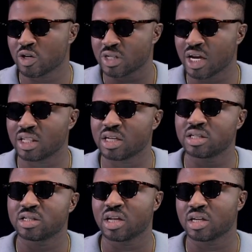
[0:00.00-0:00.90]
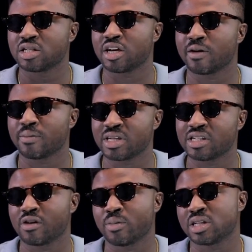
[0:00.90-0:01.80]
those are the things that
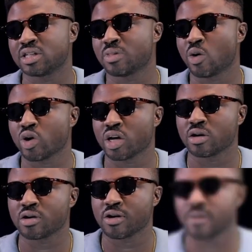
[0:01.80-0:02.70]
myself and my team are working on.